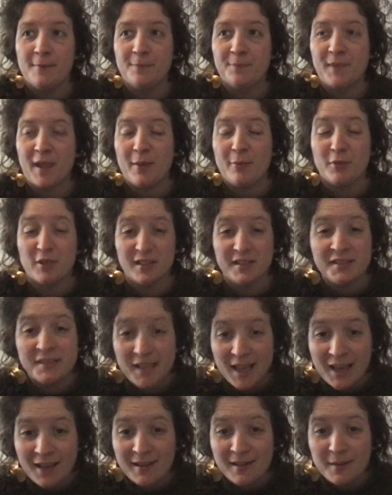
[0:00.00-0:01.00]
I'm really
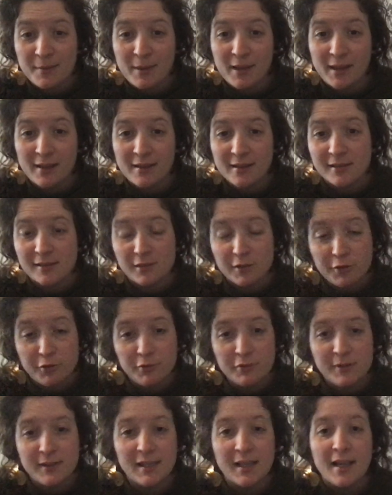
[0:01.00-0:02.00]
saddened by this
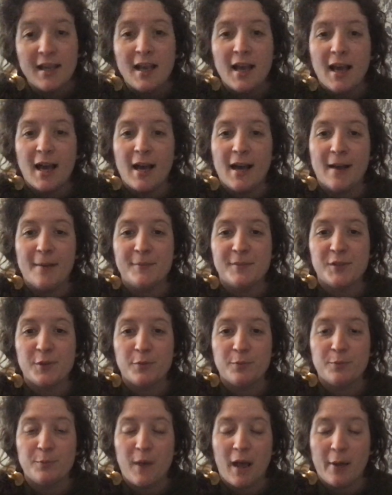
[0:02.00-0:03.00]
news. So
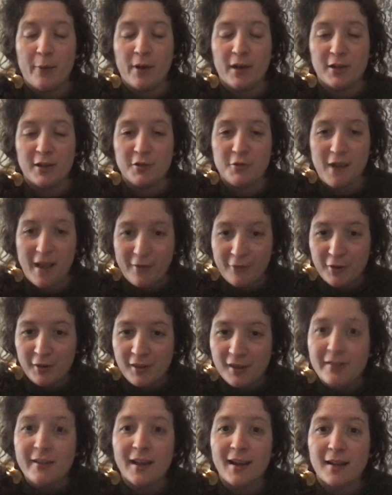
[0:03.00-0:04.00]
I want to do
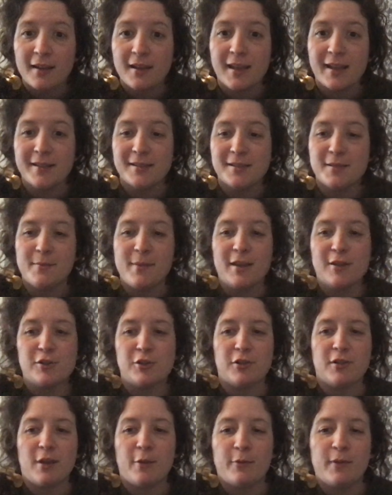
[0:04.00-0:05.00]
everything that I can to make sure
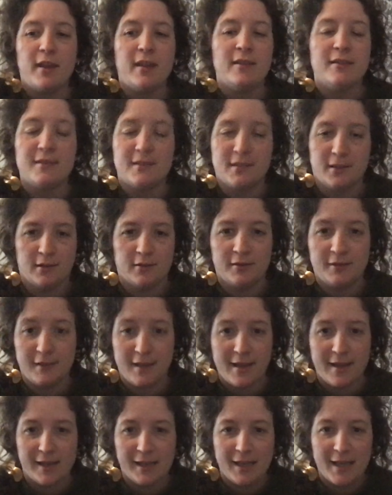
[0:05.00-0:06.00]
that we can still
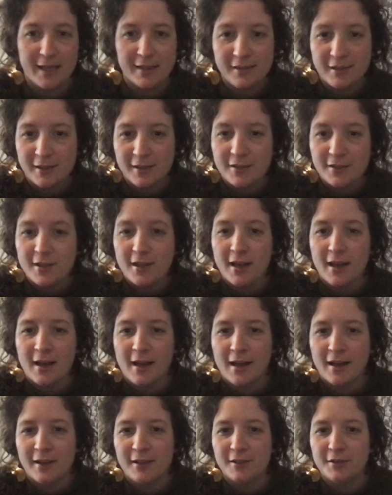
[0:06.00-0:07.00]
stay connected
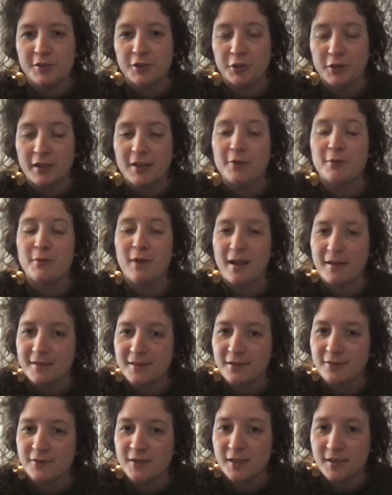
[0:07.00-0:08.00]
during the rest
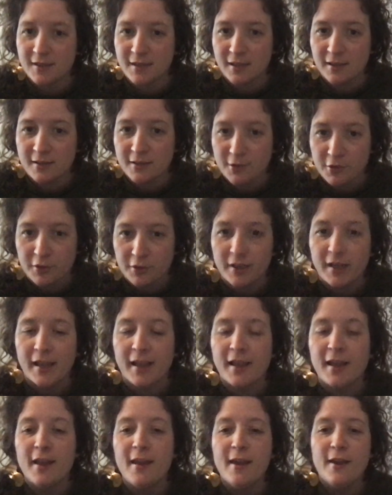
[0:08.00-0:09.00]
of distance learning
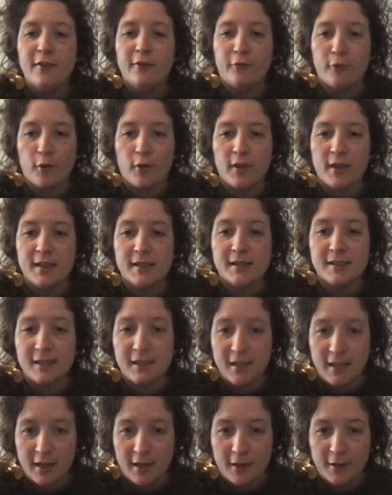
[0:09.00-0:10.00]
for this
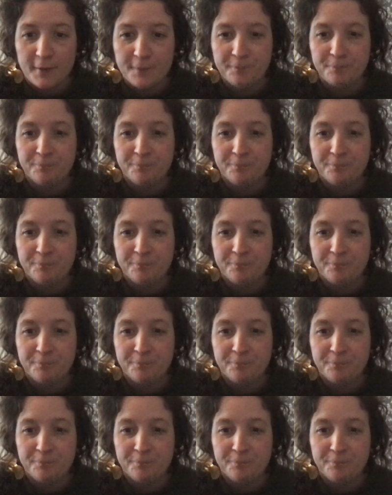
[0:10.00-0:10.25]
year.